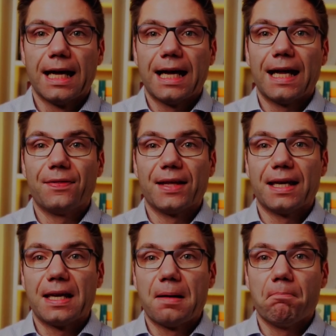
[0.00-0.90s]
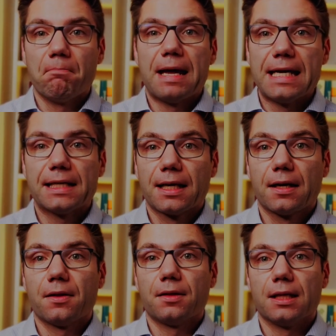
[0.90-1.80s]
and then make
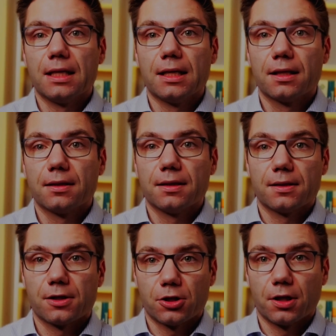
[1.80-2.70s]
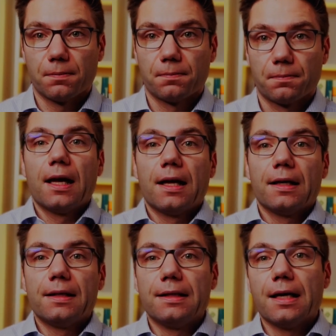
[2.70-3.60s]
the decision.
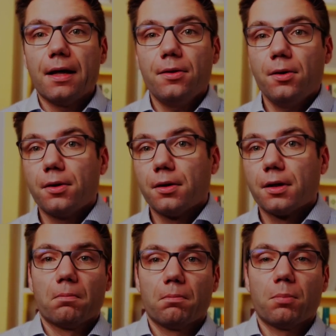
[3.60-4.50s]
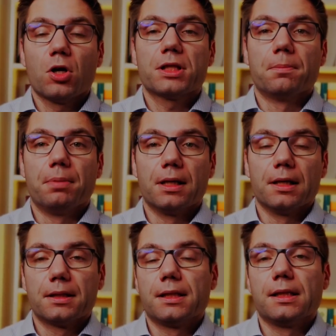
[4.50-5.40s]
The other
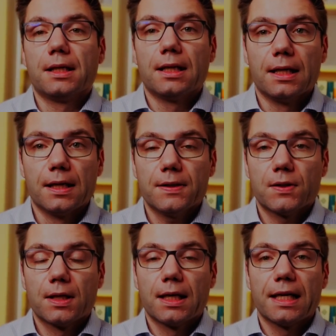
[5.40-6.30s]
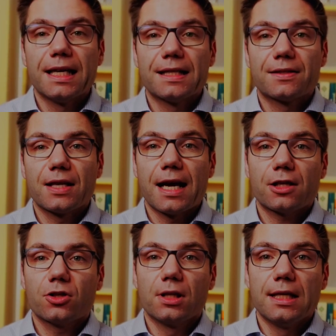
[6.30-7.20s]
possibility is it's
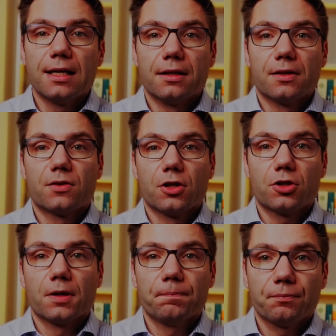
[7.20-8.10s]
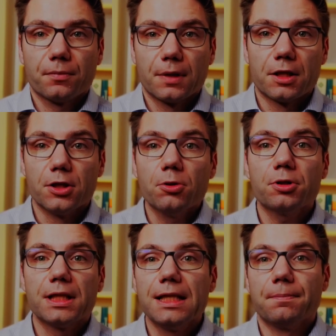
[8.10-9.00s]
actually a decision that your
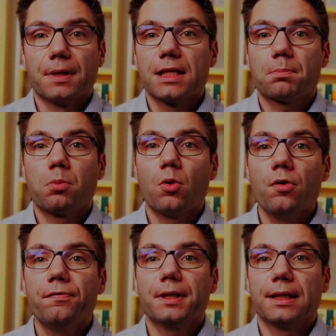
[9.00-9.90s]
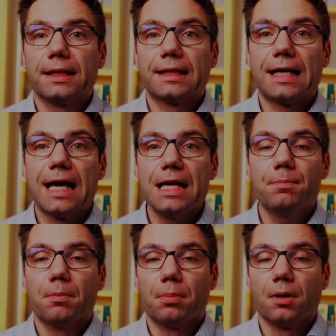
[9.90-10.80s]
team is perfectly
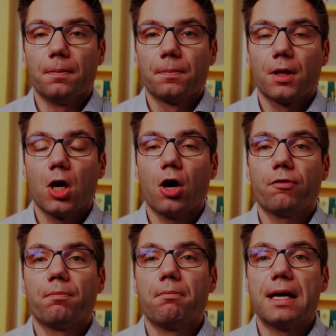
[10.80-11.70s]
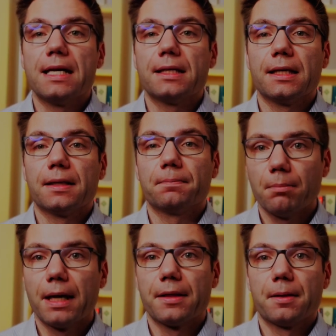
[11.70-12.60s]
capable of making
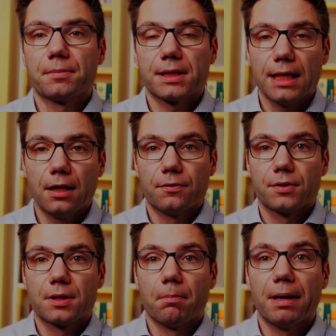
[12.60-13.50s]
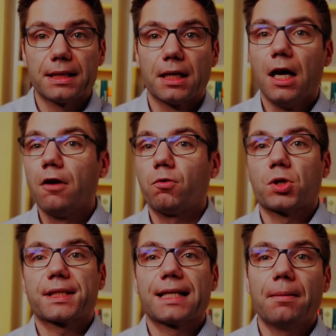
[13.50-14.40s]
by themselves. But for
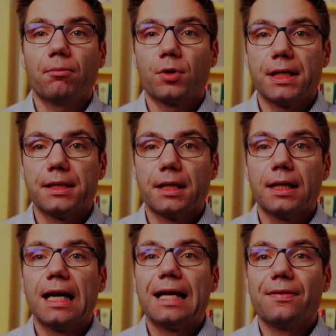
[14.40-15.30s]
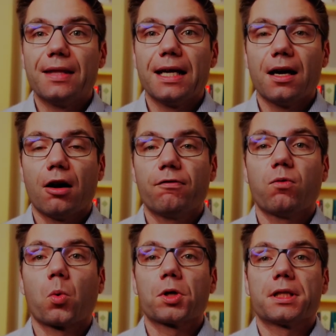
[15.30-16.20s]
some reason, they are
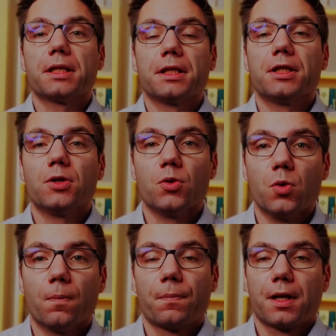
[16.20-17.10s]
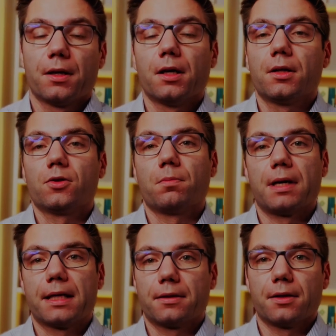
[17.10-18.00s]
forcing you to
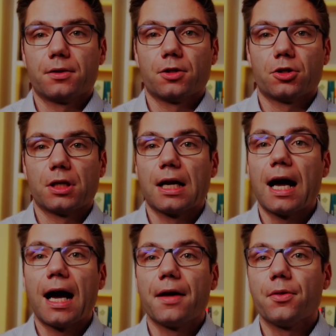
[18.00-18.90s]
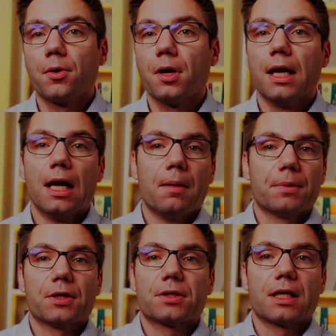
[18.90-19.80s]
make the decision, either
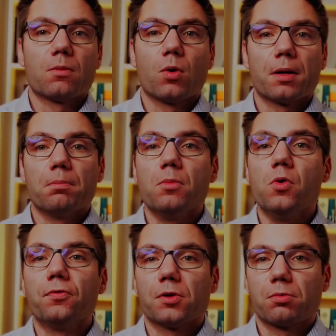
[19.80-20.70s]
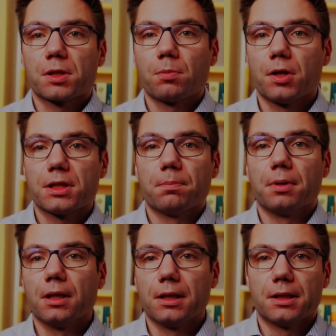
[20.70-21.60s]
because they want to move the
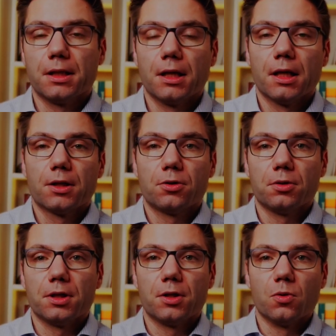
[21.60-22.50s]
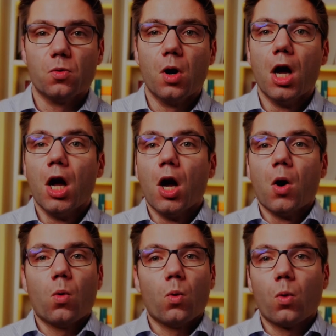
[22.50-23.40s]
responsibility to you
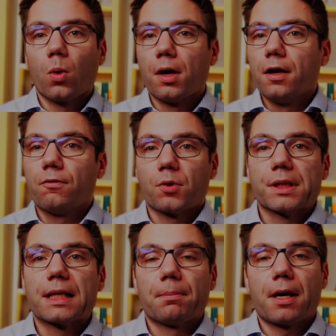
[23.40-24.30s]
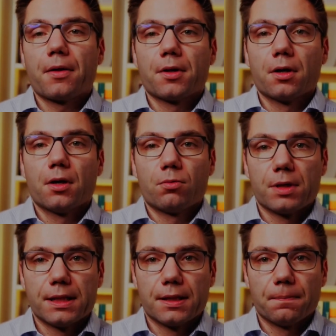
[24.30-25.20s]
or for some other
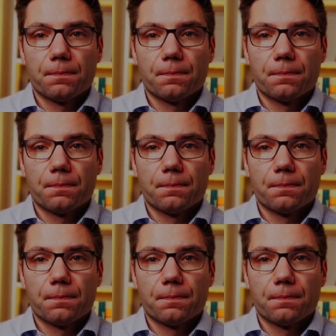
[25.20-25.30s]
reason.